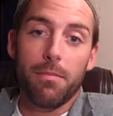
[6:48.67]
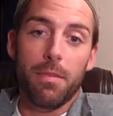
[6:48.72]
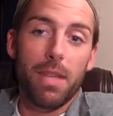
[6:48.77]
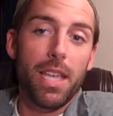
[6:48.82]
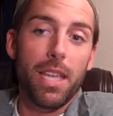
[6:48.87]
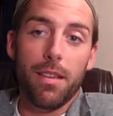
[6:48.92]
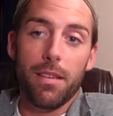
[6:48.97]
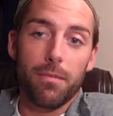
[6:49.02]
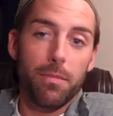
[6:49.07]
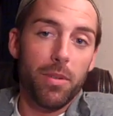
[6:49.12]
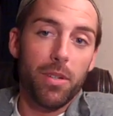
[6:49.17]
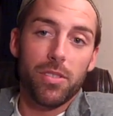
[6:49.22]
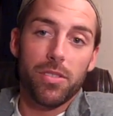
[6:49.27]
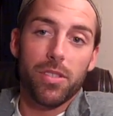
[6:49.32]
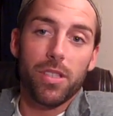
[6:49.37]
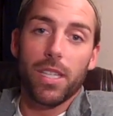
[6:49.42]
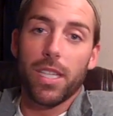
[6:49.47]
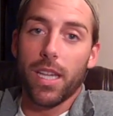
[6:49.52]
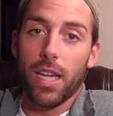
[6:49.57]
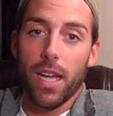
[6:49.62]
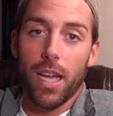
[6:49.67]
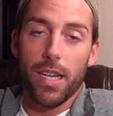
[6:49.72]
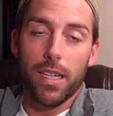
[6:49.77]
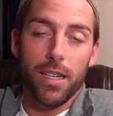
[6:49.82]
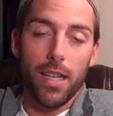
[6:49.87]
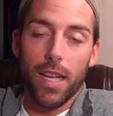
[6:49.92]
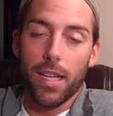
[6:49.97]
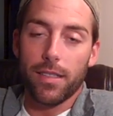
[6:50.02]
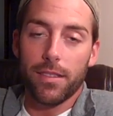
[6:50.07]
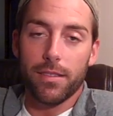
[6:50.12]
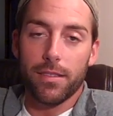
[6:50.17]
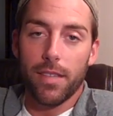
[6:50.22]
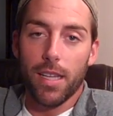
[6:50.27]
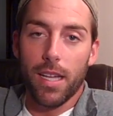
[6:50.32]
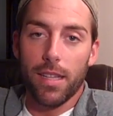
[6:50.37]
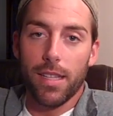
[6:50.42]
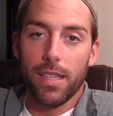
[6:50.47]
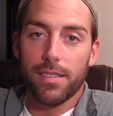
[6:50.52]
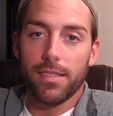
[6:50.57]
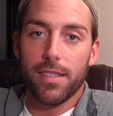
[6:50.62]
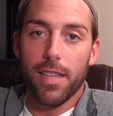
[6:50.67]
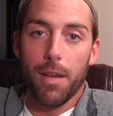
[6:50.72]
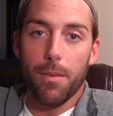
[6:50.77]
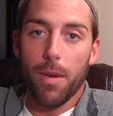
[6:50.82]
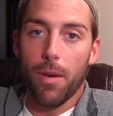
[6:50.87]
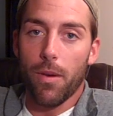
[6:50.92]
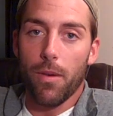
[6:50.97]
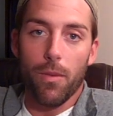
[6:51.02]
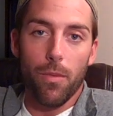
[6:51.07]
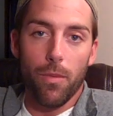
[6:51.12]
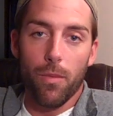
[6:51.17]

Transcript: Me, personally, I, I that's not